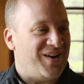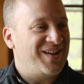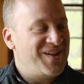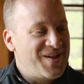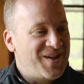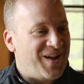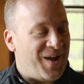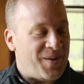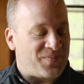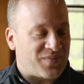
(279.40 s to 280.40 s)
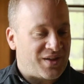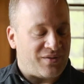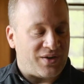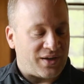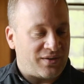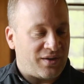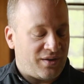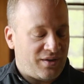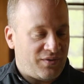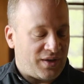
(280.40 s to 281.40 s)
or um, they were like,
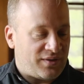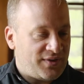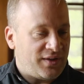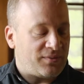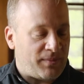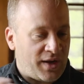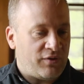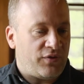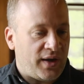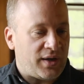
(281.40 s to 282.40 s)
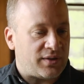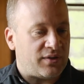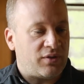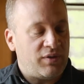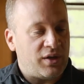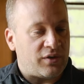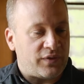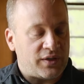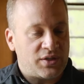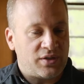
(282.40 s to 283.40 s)
we had six main faculty, three
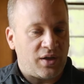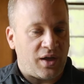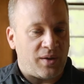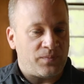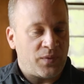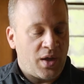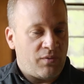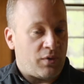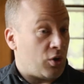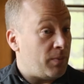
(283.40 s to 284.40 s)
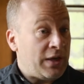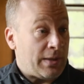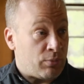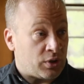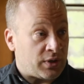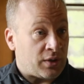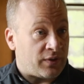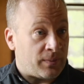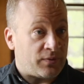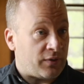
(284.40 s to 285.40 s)
of which um, were completely burned
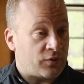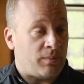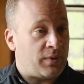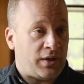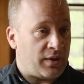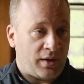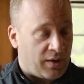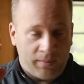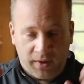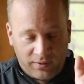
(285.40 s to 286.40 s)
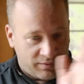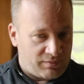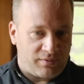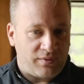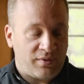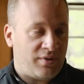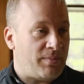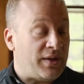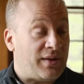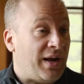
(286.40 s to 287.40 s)
out themselves, completely, I mean,
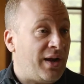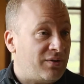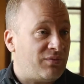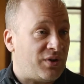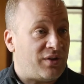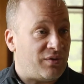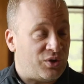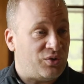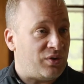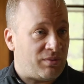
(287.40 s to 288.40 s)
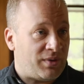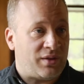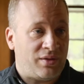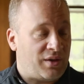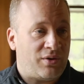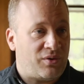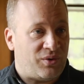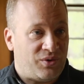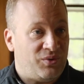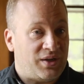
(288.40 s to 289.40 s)
but they liked what they were doing, but they
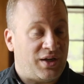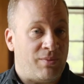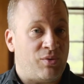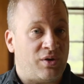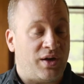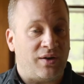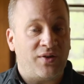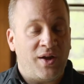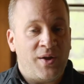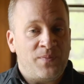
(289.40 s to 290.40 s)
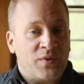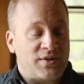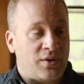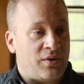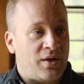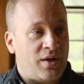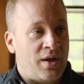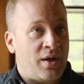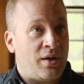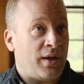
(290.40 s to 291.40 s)
couldn't do it anymore. And so
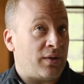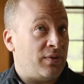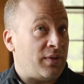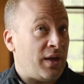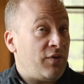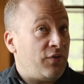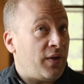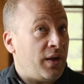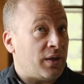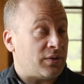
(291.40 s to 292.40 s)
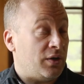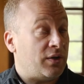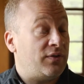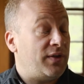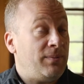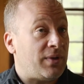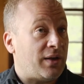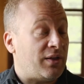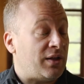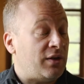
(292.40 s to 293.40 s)
like, they felt, and it seemed
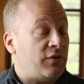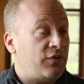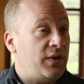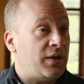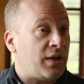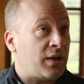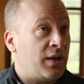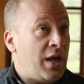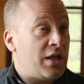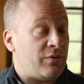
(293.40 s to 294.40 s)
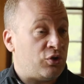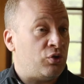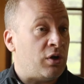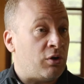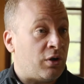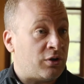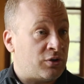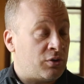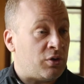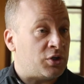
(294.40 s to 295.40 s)
like they didn't feel like they were doing a good,
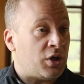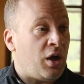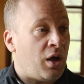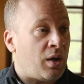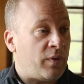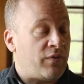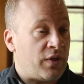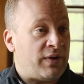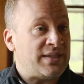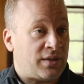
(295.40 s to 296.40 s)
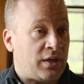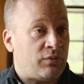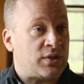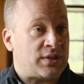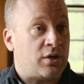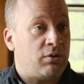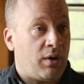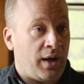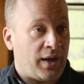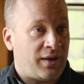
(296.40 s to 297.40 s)
good job if the resident wasn't
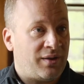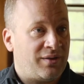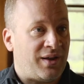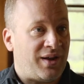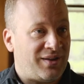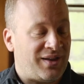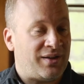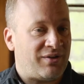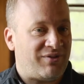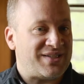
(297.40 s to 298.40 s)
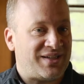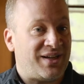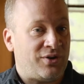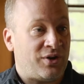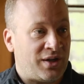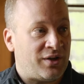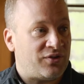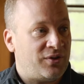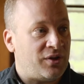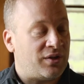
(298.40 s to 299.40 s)
crying. They, then the resident had not
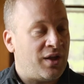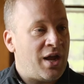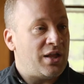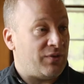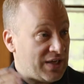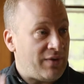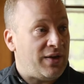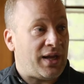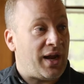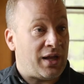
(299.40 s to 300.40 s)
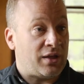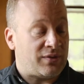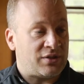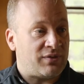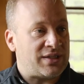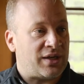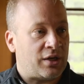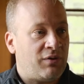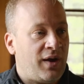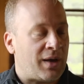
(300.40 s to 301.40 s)
understood. There was every day there was a
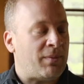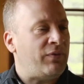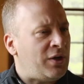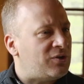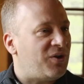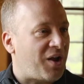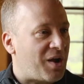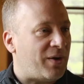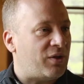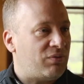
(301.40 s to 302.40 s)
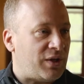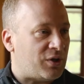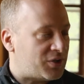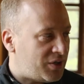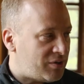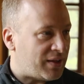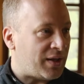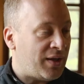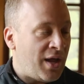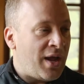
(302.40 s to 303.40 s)
resident crying, but we're not talking about three-year-old children
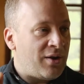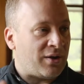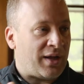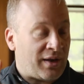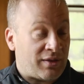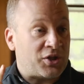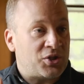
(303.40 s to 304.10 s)
that not getting their